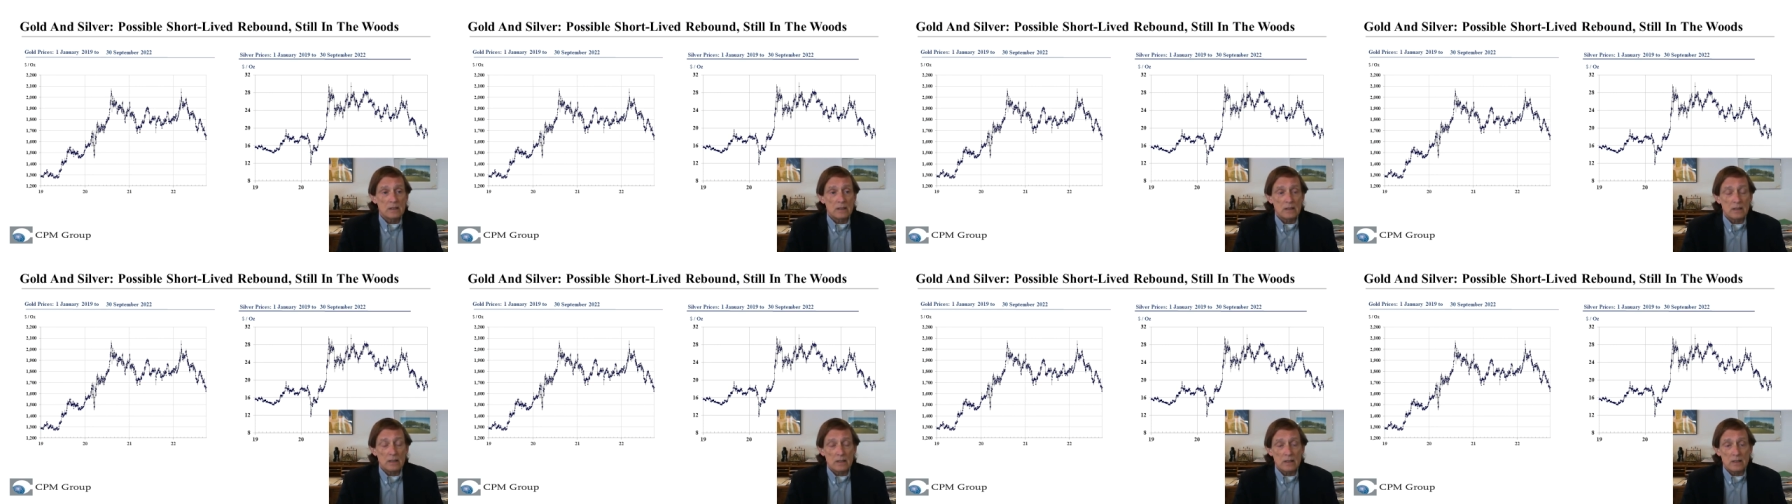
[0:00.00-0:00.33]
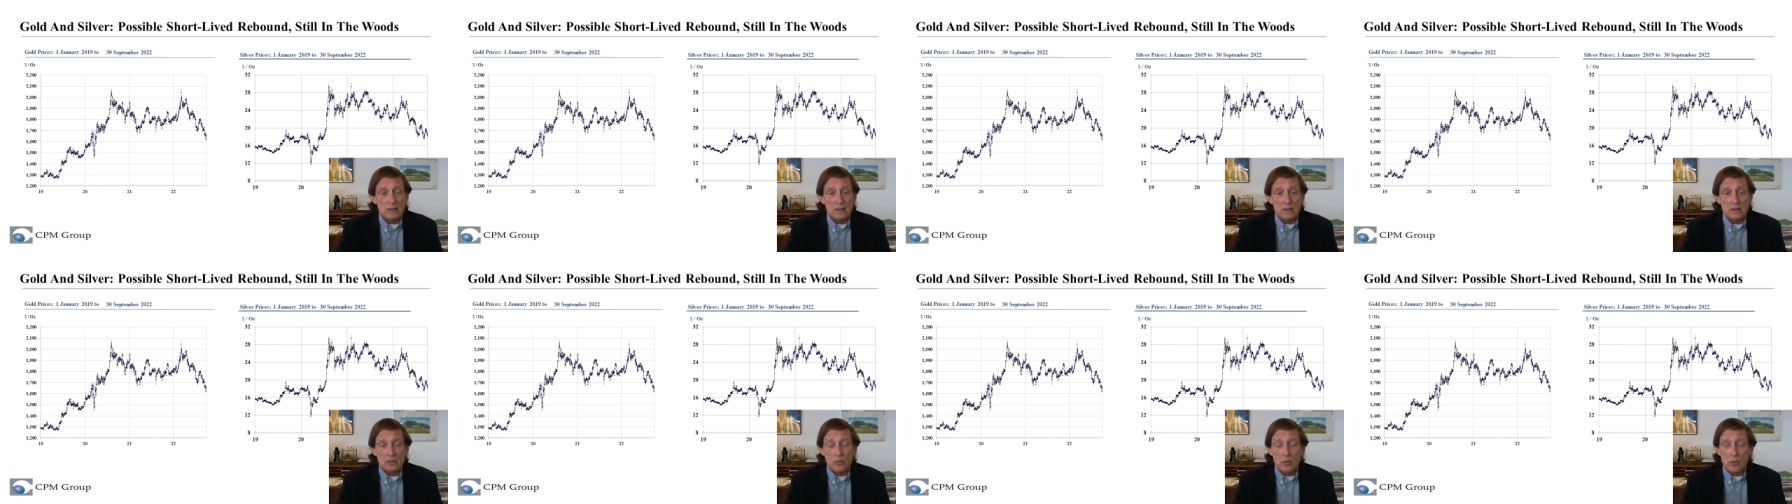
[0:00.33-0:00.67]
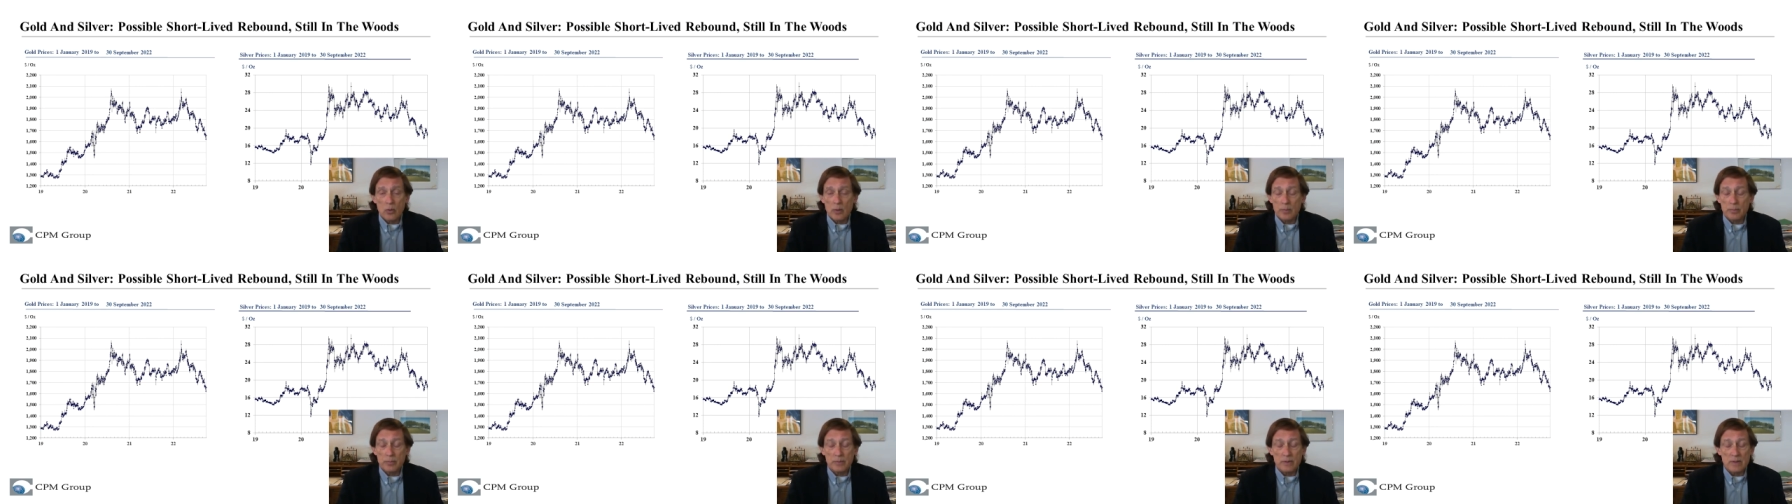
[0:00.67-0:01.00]
Uh,
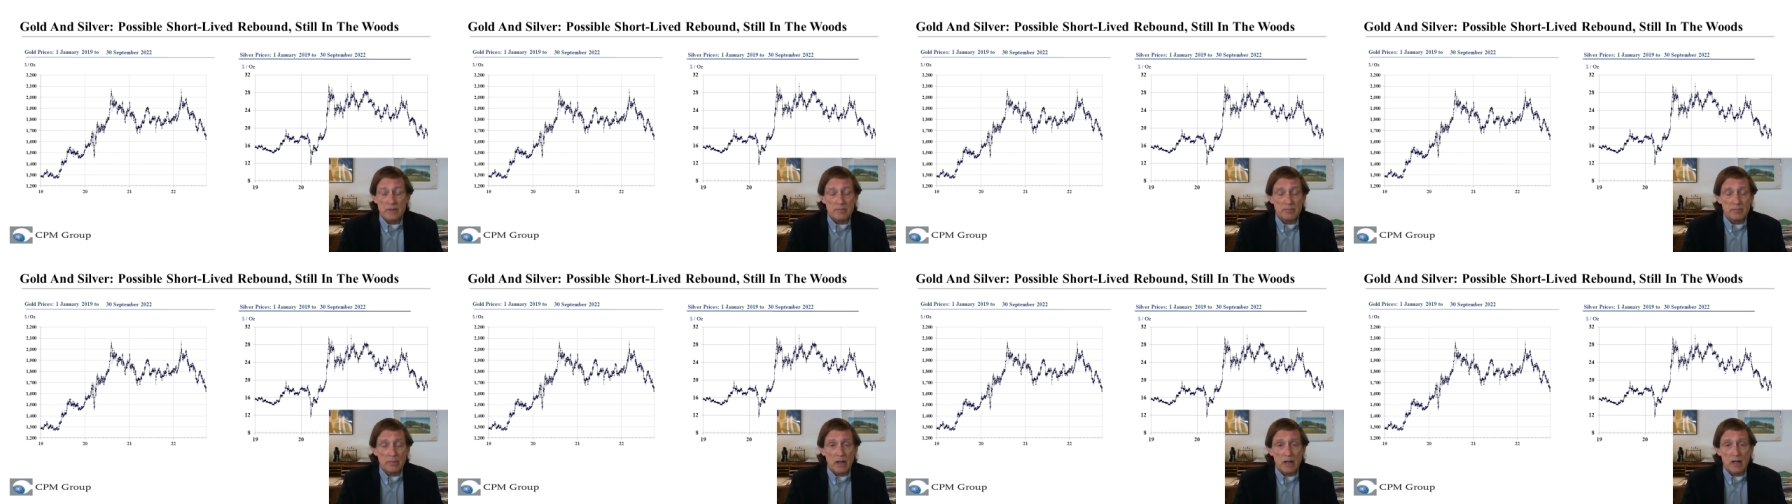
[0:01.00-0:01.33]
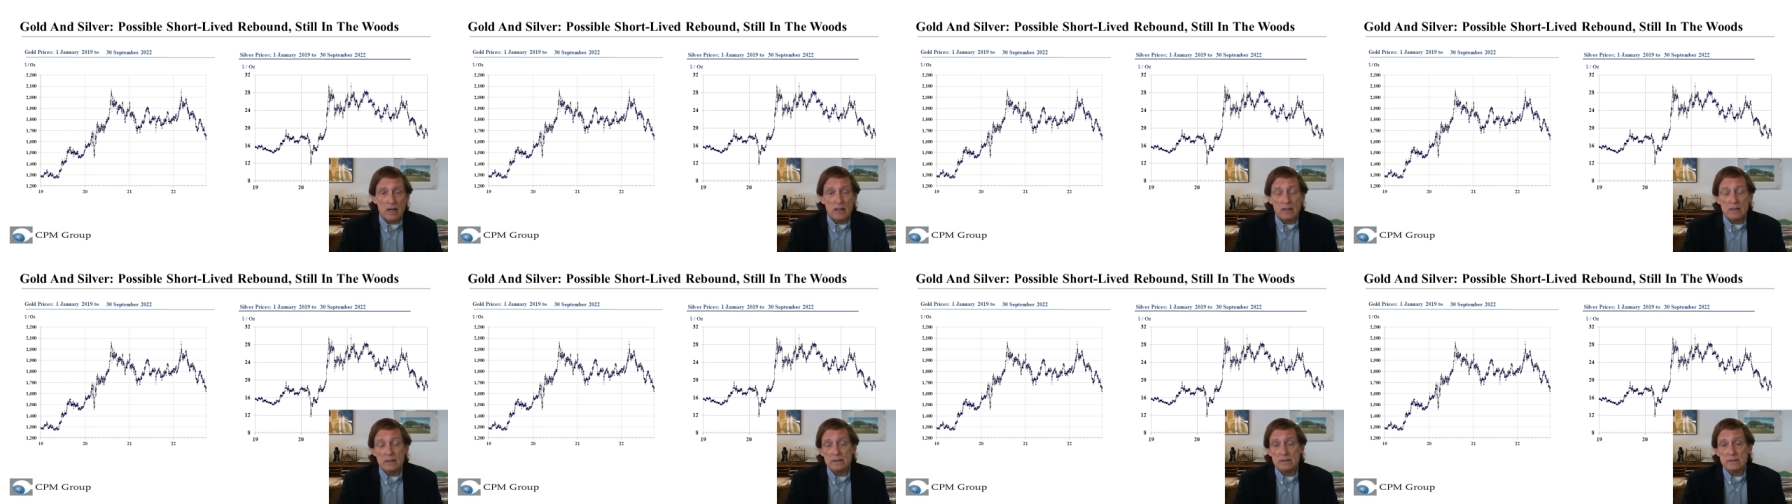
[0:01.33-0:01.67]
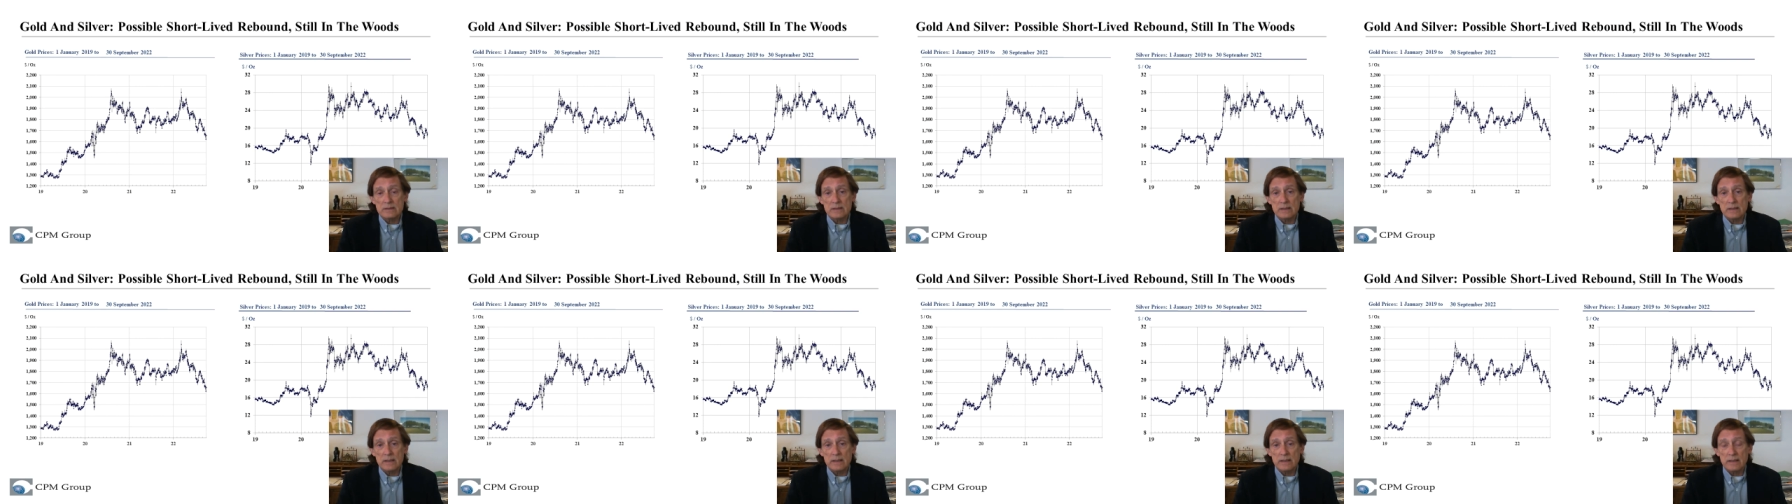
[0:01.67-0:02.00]
corporate
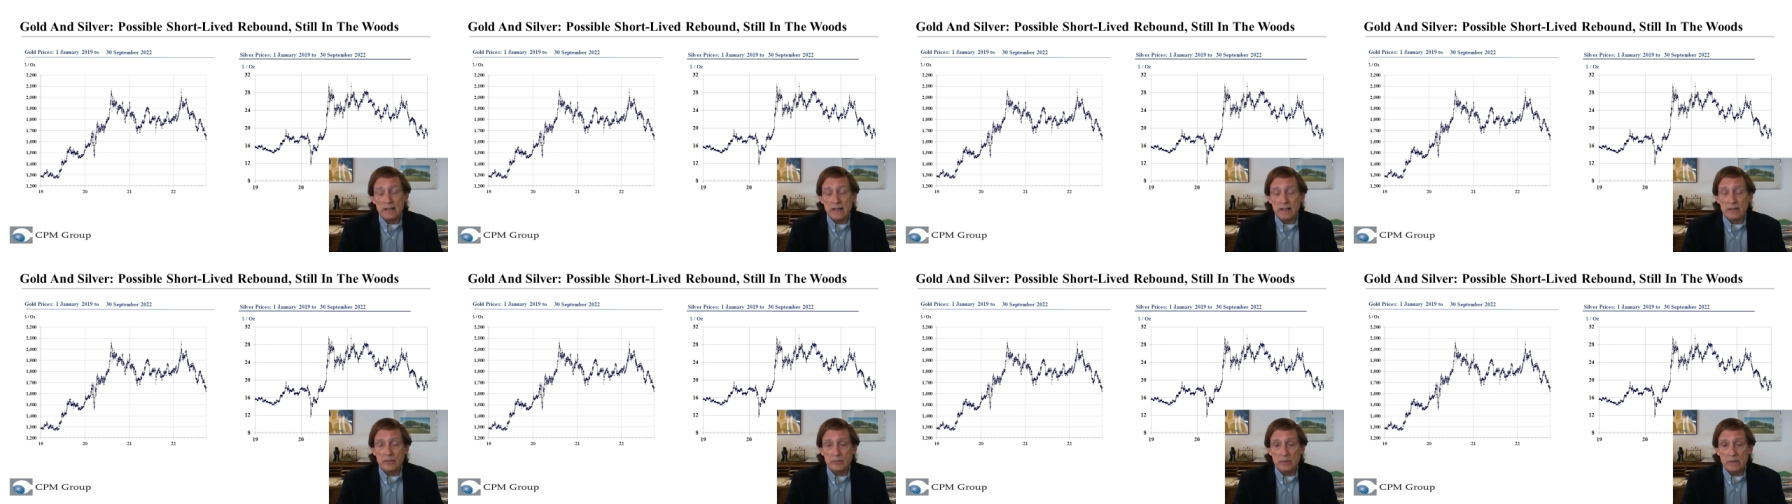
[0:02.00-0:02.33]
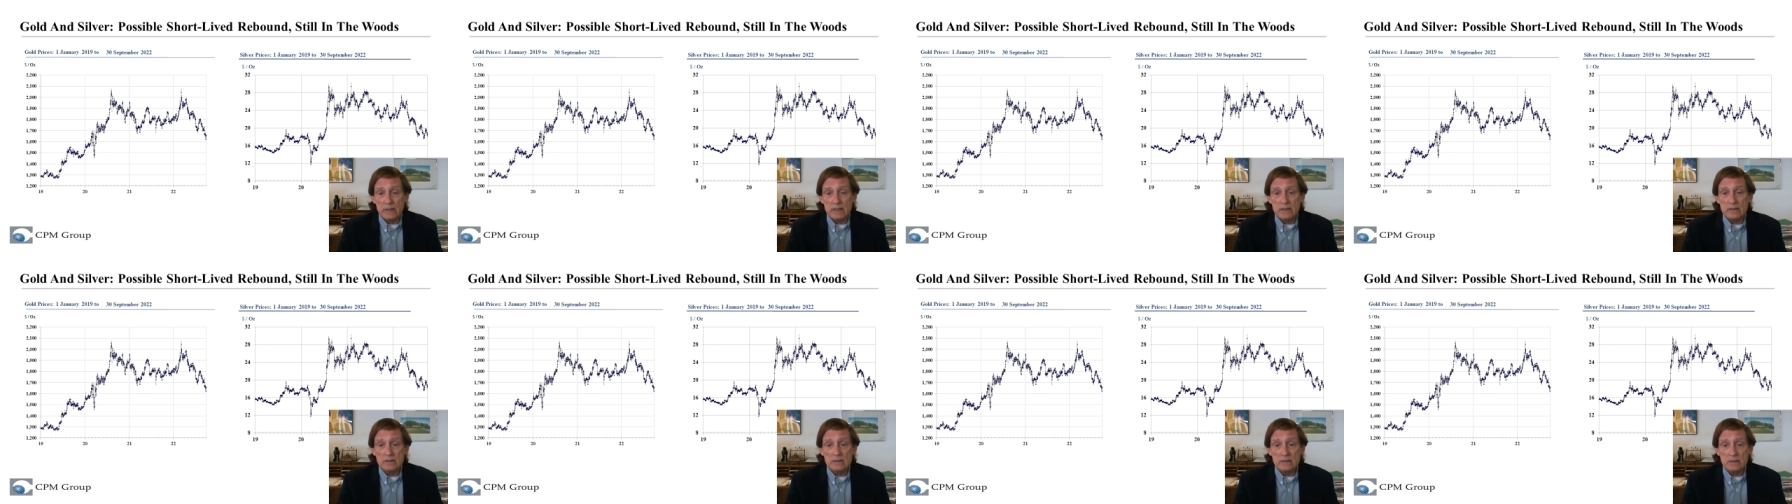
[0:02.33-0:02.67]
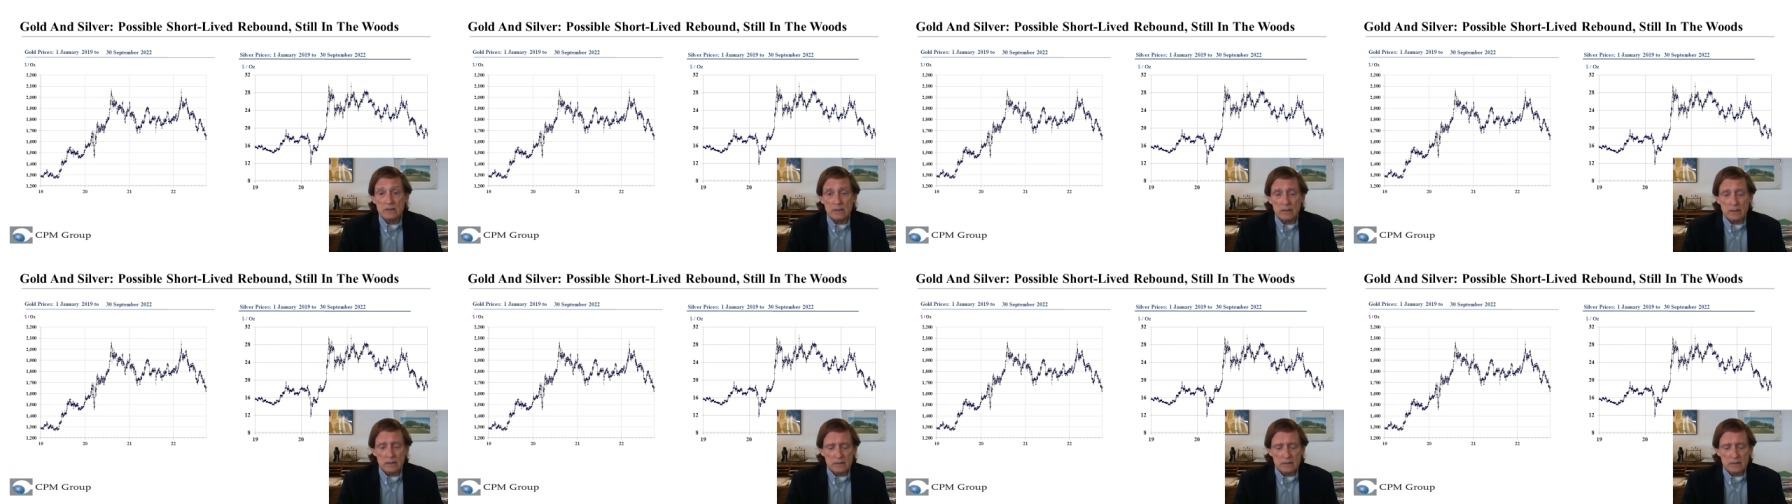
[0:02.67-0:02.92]
bonds, and equities.